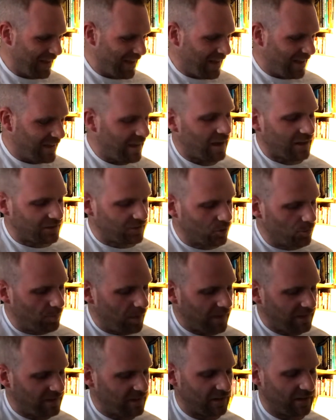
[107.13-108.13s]
Yeah, so
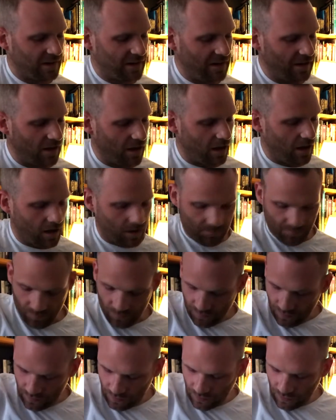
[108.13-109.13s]
basically
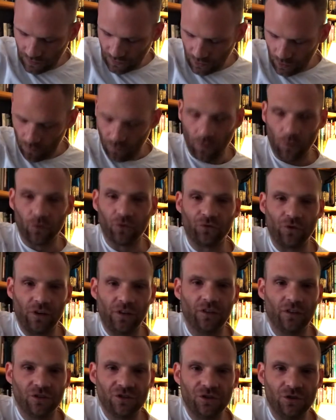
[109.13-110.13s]
the top 4
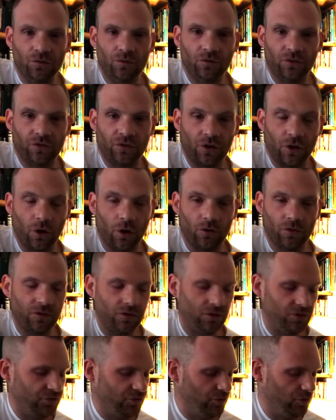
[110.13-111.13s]
strings are tuned to
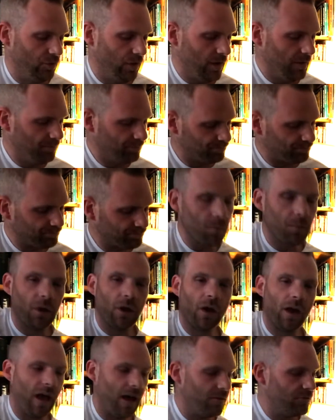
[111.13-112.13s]
concert tuning, but
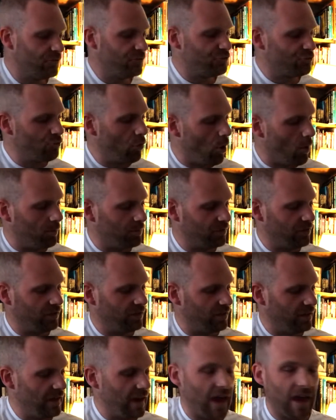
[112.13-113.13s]
I have dropped
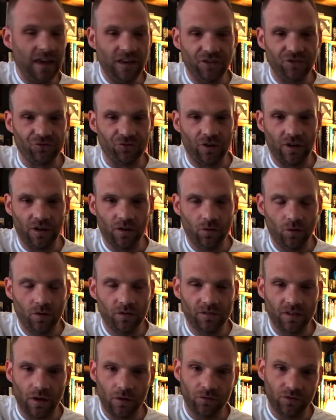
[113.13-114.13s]
the A string
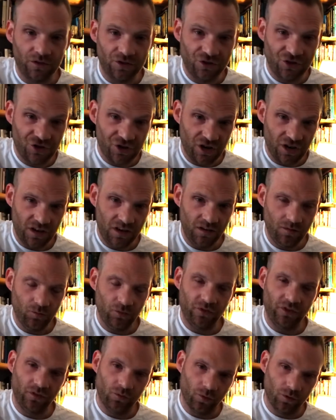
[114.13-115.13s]
down to G,
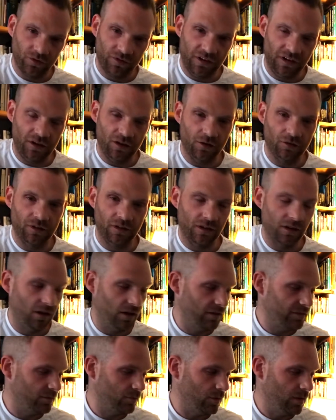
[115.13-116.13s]
which is what Dinho did
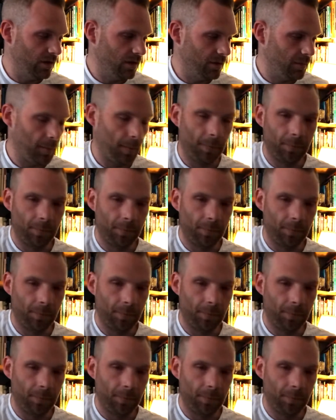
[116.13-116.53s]
last week.